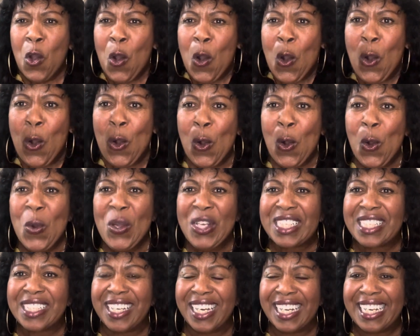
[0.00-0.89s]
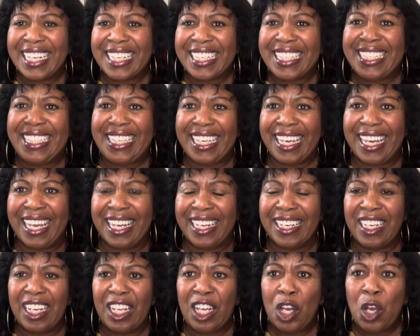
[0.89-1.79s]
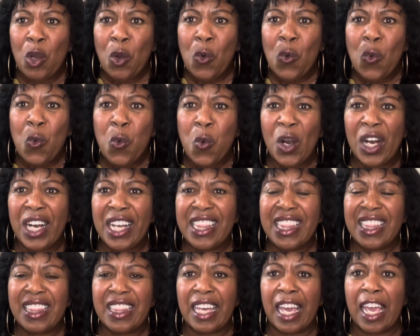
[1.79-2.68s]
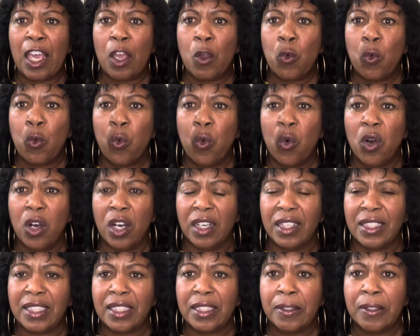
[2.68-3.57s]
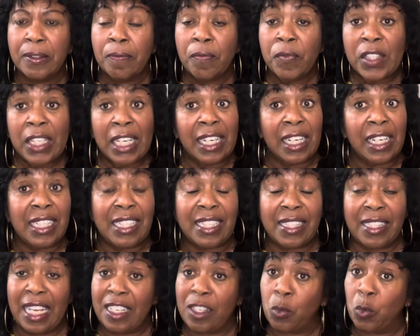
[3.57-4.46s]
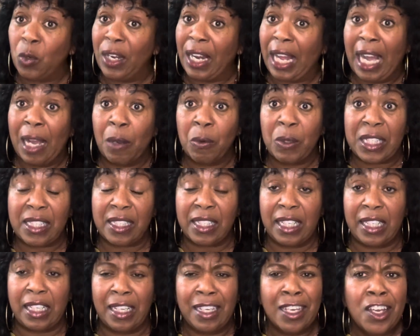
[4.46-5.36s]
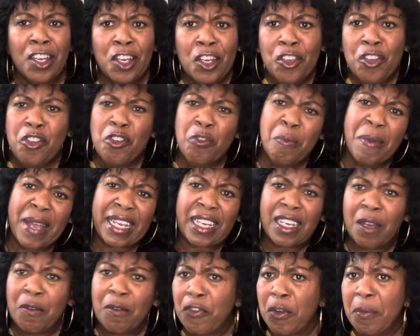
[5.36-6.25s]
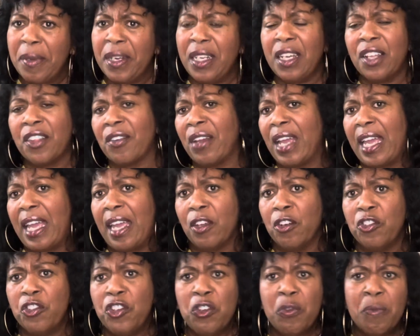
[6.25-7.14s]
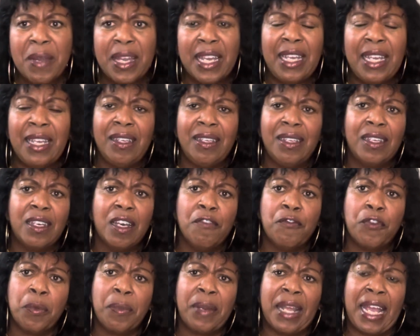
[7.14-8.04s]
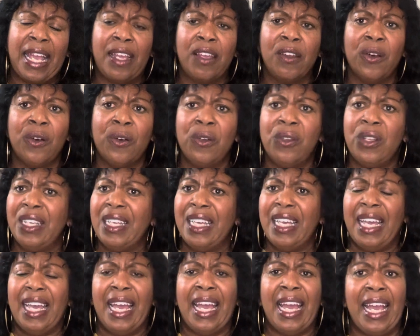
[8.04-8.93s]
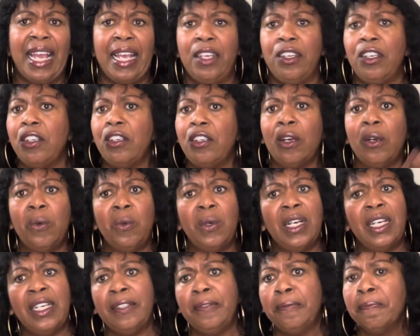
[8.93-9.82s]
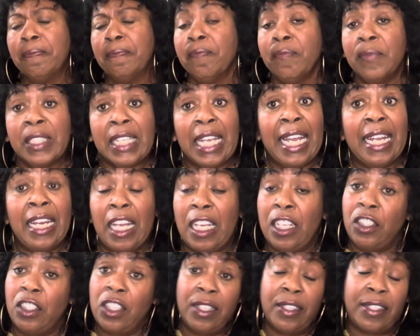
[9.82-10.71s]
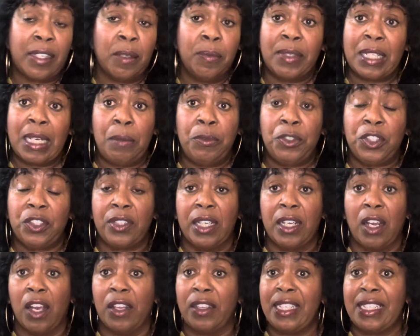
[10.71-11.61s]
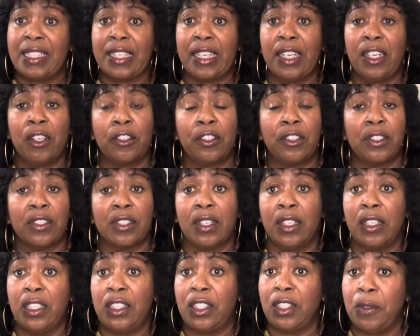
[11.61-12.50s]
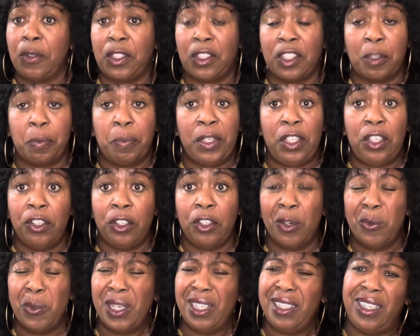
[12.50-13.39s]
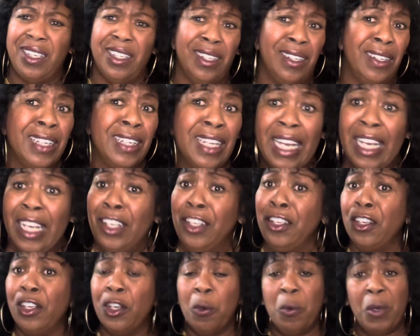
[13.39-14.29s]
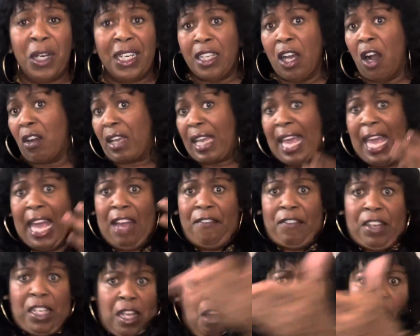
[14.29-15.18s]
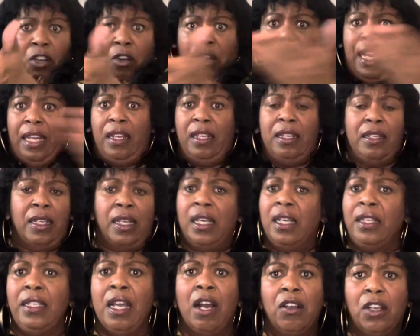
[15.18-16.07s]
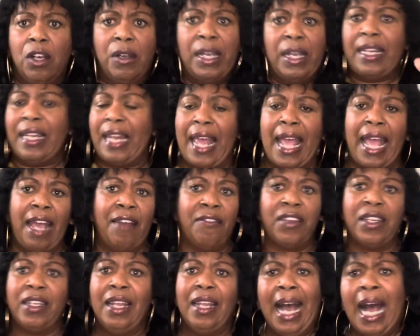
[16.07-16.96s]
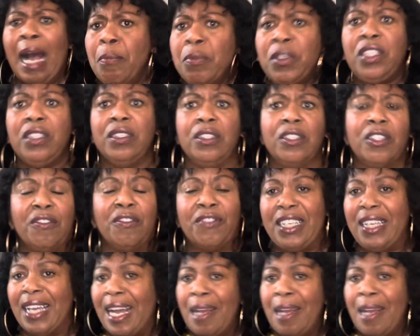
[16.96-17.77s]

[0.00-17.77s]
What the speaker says: Who is going to get what they want? At least that's what I was thinking. You may come from another angle. You may come from the angle, hey, you know what? And sometimes you think, are these characters going to just be, you know what? Look, you know what? Y'all can have it. Y'all go ahead and have it. I'm good over here.